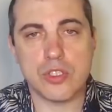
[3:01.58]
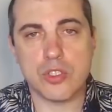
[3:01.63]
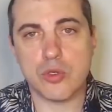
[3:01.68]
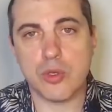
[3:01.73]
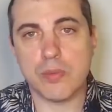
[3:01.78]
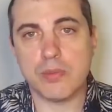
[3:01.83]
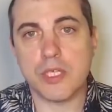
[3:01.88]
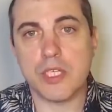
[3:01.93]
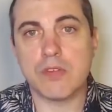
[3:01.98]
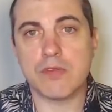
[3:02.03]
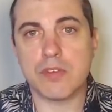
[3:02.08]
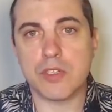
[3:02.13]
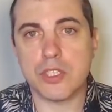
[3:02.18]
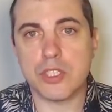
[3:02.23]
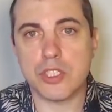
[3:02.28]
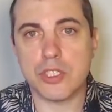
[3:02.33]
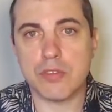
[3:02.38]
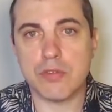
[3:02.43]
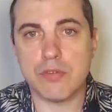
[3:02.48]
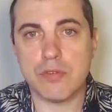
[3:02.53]
the scripting
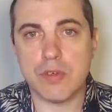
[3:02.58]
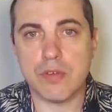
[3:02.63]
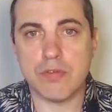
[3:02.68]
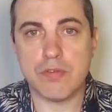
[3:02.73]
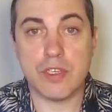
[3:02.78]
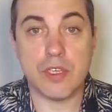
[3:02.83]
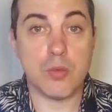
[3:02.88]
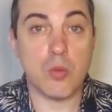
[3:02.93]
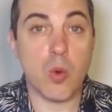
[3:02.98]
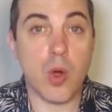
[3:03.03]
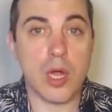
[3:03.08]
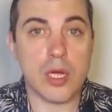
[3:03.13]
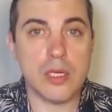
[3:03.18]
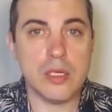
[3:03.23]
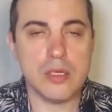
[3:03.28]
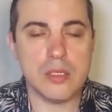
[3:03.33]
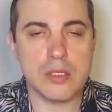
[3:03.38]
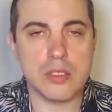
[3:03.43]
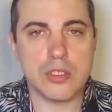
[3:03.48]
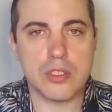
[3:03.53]
version
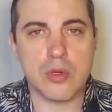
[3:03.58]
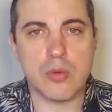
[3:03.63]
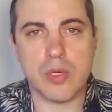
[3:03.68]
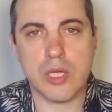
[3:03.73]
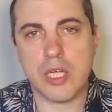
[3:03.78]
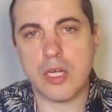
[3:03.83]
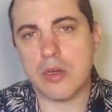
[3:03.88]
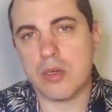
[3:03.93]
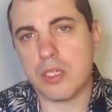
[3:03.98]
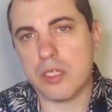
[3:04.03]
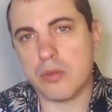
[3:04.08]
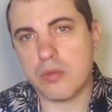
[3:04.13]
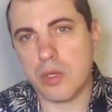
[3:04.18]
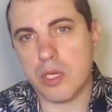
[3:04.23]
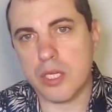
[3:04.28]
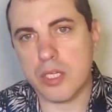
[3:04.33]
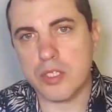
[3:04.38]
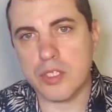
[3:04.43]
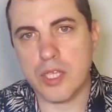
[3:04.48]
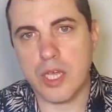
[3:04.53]
v1. So we're currently
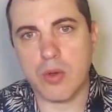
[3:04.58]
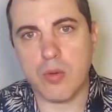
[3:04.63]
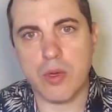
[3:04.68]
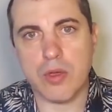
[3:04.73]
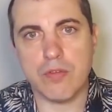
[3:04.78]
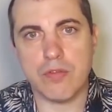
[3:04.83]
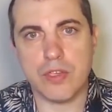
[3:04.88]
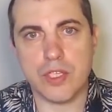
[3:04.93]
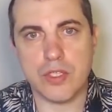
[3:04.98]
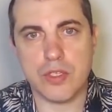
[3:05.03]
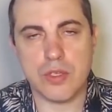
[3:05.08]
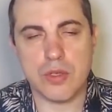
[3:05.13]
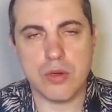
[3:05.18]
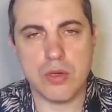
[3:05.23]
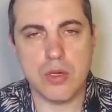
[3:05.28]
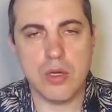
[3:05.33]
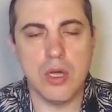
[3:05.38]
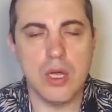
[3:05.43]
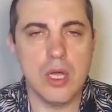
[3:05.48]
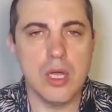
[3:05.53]
running SegWit
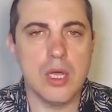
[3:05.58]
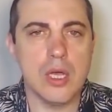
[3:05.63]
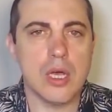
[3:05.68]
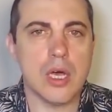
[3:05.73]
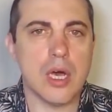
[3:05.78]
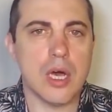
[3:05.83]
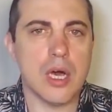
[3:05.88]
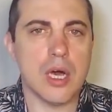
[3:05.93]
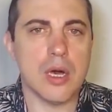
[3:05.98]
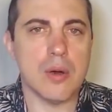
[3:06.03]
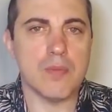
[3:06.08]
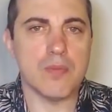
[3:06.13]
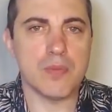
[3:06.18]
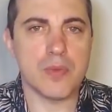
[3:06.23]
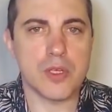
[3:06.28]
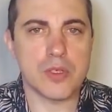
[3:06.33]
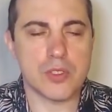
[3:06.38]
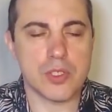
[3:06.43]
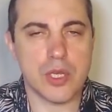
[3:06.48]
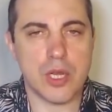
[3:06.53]
v0. Um,
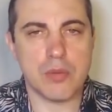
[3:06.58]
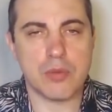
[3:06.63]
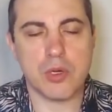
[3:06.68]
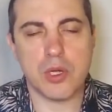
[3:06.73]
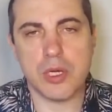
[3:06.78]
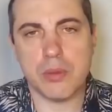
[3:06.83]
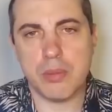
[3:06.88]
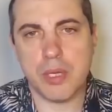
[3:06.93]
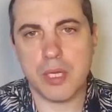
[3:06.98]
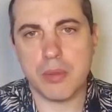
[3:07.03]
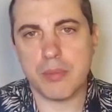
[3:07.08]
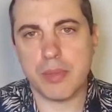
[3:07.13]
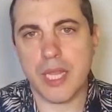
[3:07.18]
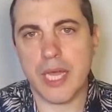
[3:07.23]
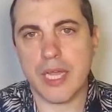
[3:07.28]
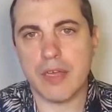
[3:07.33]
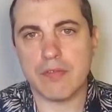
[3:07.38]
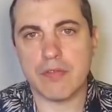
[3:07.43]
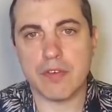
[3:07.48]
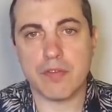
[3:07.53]
there's an upgrade being
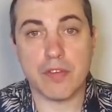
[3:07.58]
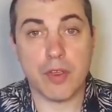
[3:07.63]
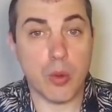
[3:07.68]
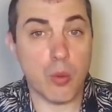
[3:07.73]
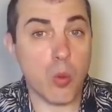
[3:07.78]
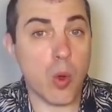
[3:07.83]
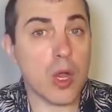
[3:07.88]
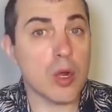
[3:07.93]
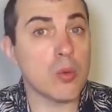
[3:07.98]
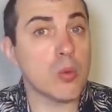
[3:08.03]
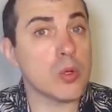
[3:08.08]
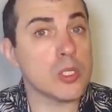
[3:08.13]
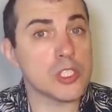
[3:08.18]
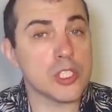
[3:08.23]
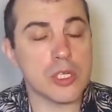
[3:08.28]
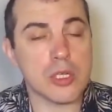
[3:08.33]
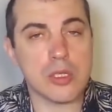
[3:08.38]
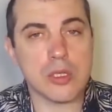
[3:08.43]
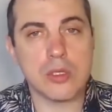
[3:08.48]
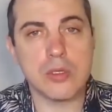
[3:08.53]
planned for v1,
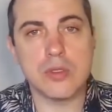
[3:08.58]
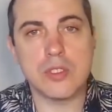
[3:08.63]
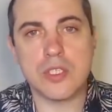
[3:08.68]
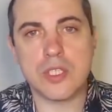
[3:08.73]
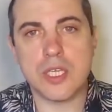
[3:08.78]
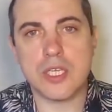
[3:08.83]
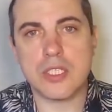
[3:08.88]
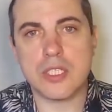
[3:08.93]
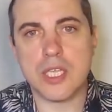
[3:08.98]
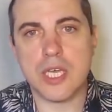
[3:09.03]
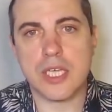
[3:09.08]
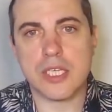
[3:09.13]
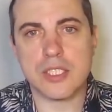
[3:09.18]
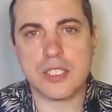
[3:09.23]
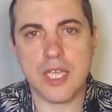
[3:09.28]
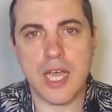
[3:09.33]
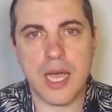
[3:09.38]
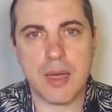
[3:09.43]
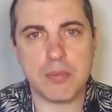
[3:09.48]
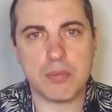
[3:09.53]
which includes things like
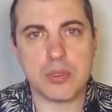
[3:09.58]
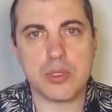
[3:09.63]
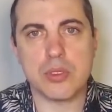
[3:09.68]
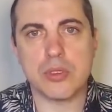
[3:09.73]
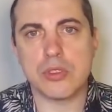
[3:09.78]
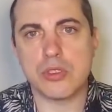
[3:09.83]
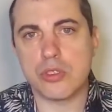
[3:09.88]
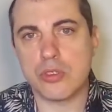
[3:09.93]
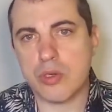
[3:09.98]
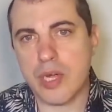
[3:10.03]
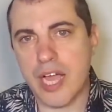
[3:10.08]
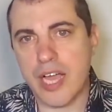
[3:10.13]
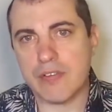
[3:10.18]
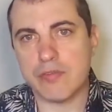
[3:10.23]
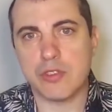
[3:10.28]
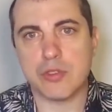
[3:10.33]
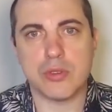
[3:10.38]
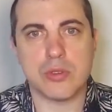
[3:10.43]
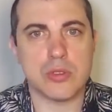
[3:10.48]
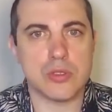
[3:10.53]
taproot,
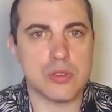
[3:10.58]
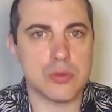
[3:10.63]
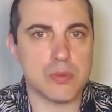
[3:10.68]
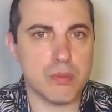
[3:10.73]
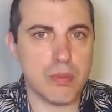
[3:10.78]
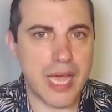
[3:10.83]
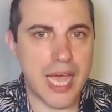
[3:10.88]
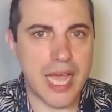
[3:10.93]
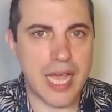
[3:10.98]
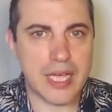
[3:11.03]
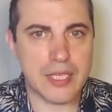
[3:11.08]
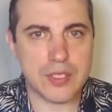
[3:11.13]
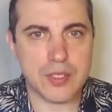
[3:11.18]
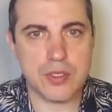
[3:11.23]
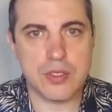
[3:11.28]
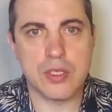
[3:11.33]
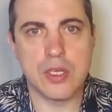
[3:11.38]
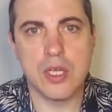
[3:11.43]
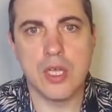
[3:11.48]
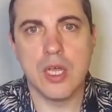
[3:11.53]
graftroot,
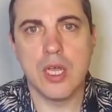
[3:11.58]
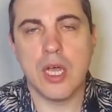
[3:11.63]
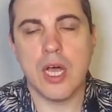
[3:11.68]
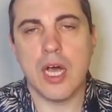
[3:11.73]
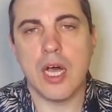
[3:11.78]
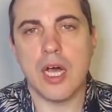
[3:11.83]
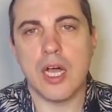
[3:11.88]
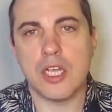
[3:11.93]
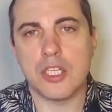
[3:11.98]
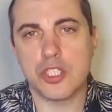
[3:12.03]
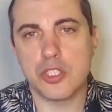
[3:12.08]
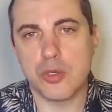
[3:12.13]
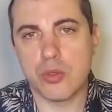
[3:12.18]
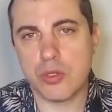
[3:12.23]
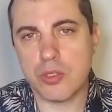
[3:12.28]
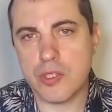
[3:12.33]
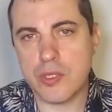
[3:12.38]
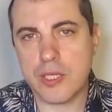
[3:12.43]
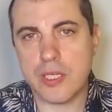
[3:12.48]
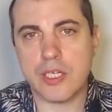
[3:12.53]
mast, uh,
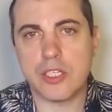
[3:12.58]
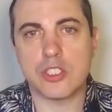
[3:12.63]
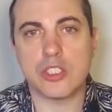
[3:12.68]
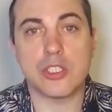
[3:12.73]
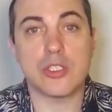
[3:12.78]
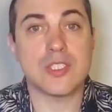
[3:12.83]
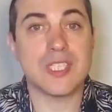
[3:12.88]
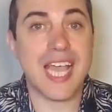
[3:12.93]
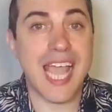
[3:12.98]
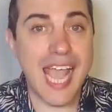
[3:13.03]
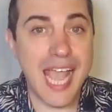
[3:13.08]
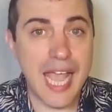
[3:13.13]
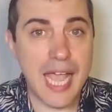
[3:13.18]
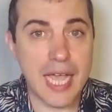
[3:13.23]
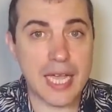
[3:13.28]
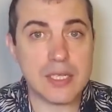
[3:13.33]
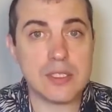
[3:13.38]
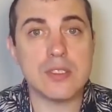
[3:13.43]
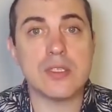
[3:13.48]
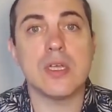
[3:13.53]
schnorr signatures,
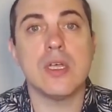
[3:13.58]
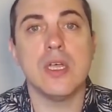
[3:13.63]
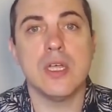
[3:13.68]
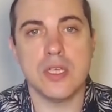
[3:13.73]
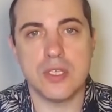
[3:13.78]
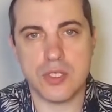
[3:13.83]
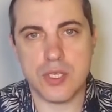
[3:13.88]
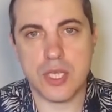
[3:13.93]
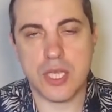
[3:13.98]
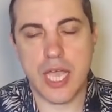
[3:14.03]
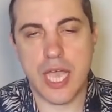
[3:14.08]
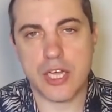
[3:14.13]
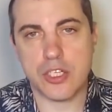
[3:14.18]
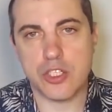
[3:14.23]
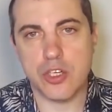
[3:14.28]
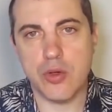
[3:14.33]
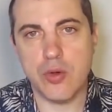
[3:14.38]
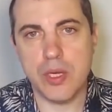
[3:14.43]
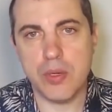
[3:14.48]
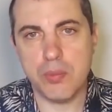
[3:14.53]
and
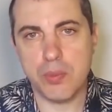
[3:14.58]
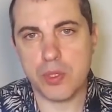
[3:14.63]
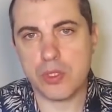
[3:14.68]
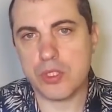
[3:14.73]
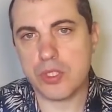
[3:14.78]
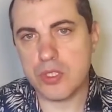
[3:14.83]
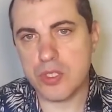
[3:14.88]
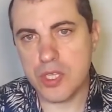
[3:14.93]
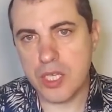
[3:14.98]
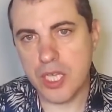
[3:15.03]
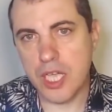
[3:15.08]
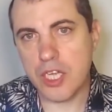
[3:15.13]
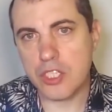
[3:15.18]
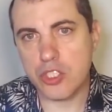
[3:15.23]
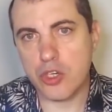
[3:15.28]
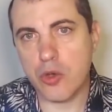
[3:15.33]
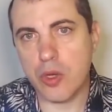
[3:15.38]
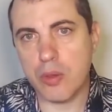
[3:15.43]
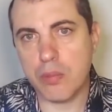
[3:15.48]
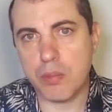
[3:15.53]
SigHash no inputs. And
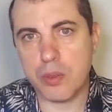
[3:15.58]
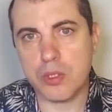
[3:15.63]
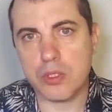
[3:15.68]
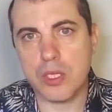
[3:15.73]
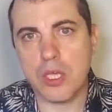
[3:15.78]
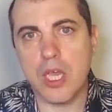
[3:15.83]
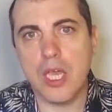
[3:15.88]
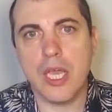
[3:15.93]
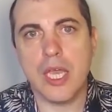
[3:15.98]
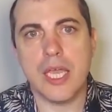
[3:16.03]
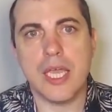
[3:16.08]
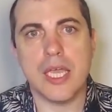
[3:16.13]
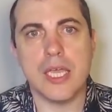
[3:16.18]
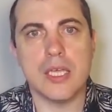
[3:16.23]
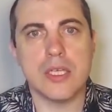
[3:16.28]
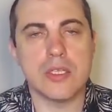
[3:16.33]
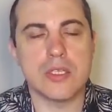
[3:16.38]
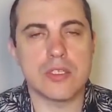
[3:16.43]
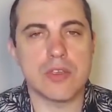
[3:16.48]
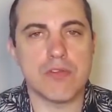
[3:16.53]
SigHash no input
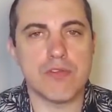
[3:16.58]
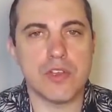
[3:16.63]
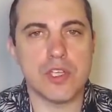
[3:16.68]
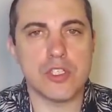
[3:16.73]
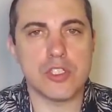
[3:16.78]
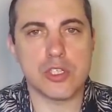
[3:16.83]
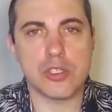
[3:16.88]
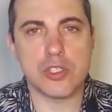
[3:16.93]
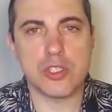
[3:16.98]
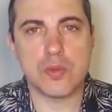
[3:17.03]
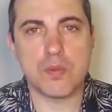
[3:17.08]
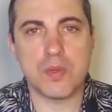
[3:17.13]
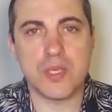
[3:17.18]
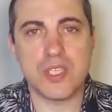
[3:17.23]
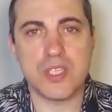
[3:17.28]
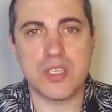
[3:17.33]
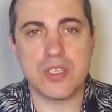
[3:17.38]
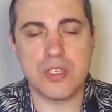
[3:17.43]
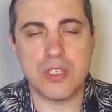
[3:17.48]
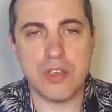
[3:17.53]
is a feature
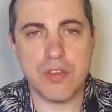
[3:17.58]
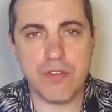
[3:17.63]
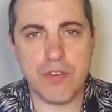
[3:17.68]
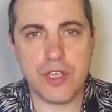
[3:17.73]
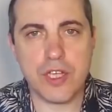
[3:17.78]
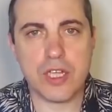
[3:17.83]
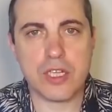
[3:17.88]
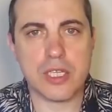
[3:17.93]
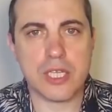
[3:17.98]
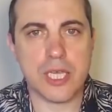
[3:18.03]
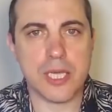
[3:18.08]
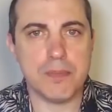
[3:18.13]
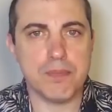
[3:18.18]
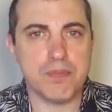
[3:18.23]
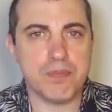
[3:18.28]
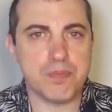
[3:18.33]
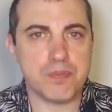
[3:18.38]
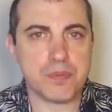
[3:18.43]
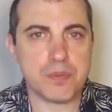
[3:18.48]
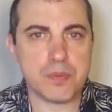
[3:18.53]

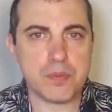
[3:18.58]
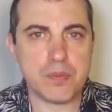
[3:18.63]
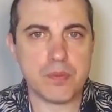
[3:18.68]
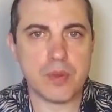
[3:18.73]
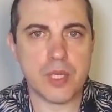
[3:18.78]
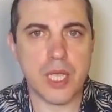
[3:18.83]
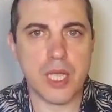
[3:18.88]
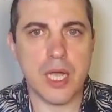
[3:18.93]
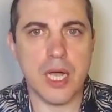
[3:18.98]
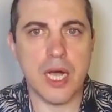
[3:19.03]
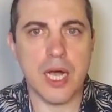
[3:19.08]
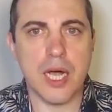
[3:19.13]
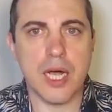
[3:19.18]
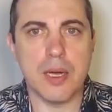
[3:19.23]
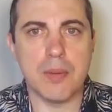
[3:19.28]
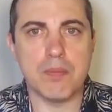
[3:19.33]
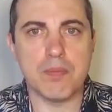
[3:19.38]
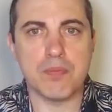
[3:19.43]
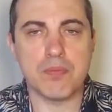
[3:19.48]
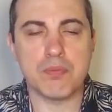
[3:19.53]
specifically
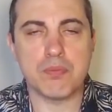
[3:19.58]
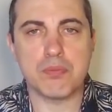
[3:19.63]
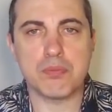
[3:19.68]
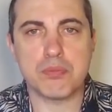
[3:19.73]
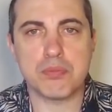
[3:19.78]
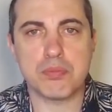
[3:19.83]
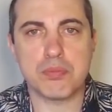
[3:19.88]
um,